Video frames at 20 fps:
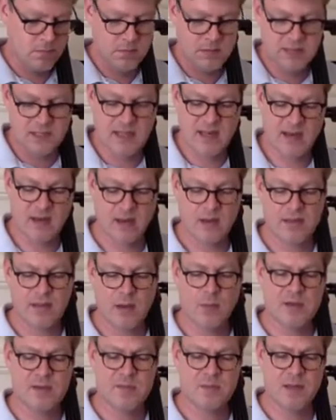It's kind of got
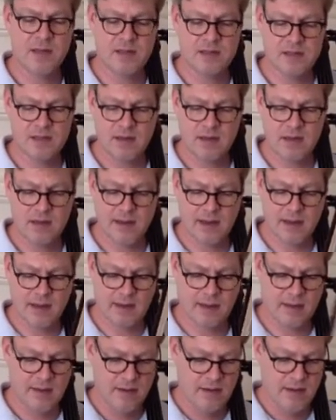that wispiness that I
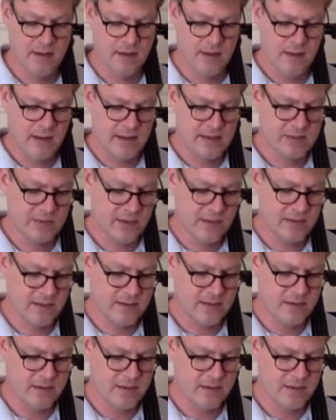like, as well